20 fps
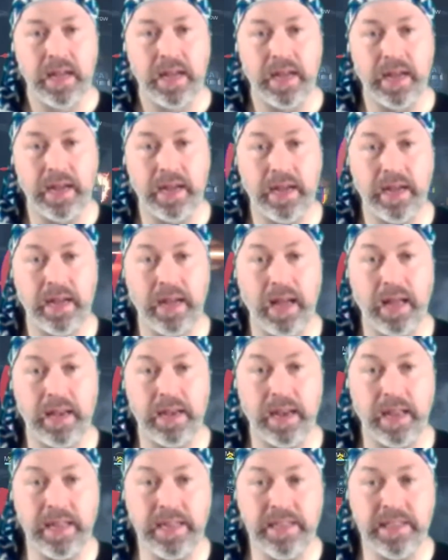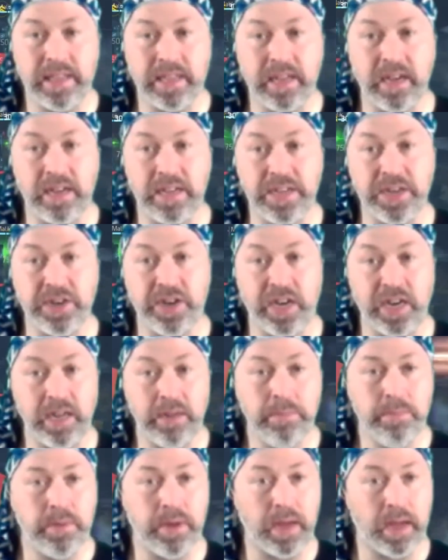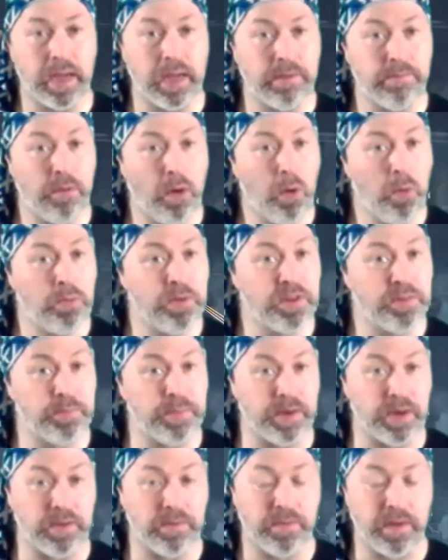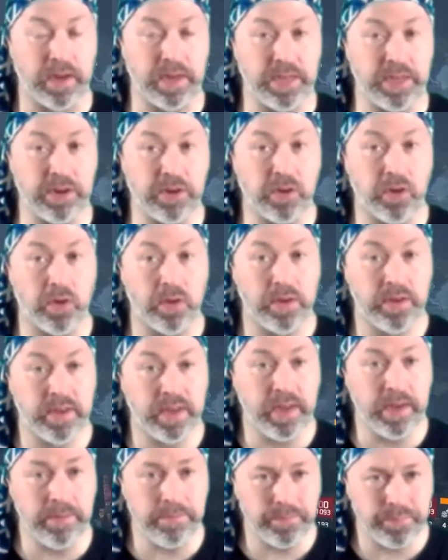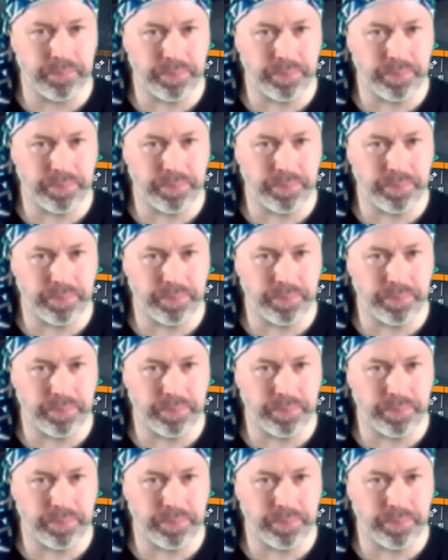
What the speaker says: I like the cut of your jib. I've always been a fan of your content.